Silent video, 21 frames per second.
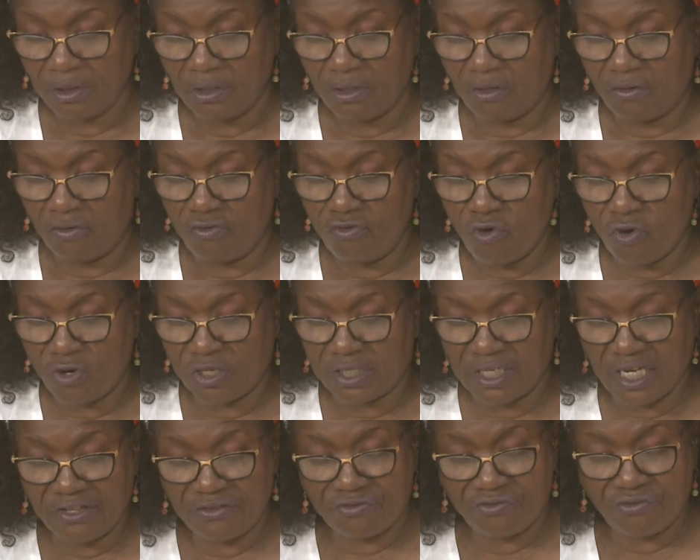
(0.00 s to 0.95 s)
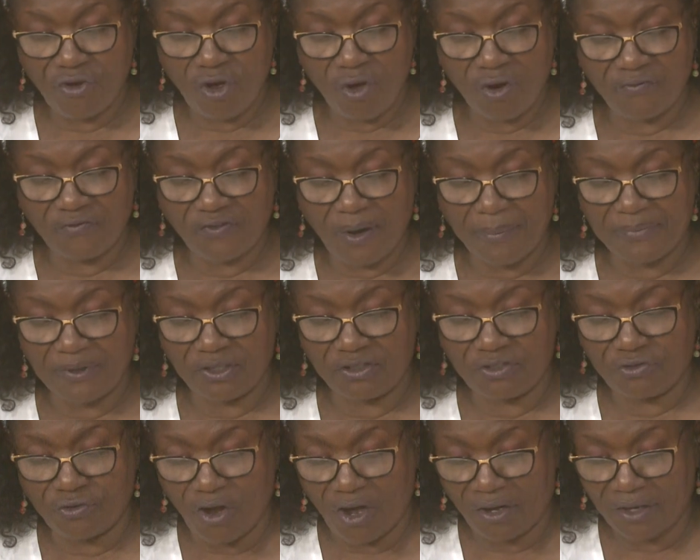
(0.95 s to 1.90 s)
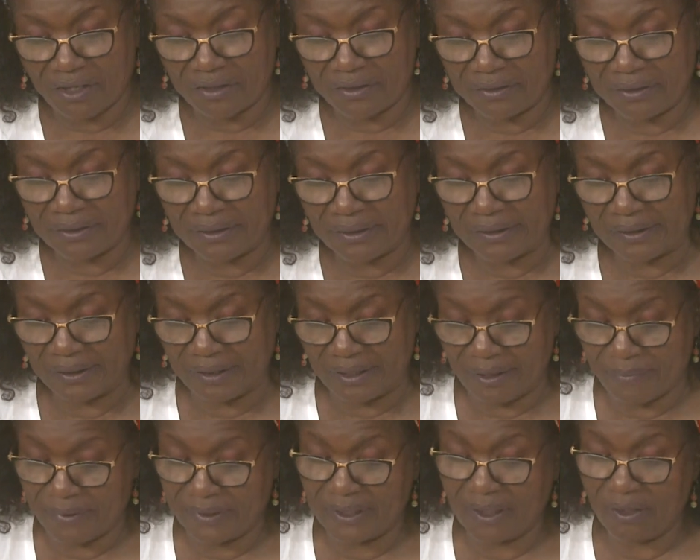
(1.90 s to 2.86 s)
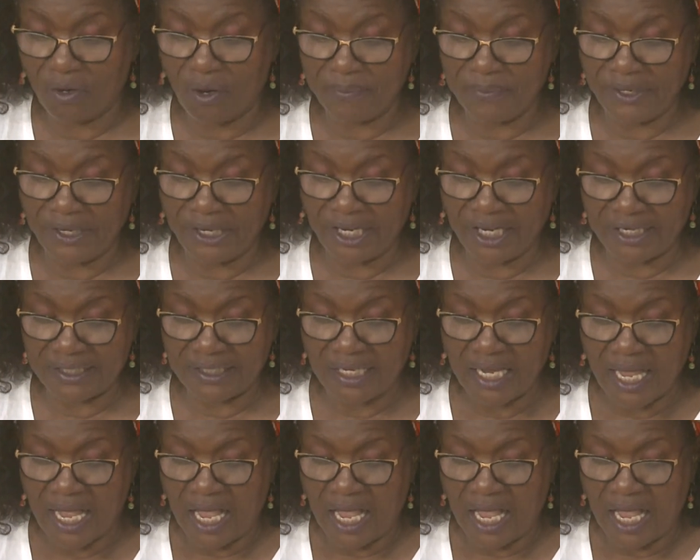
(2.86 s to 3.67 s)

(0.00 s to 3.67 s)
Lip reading: Ruthlyn, thrown from the truck, you better open your ears,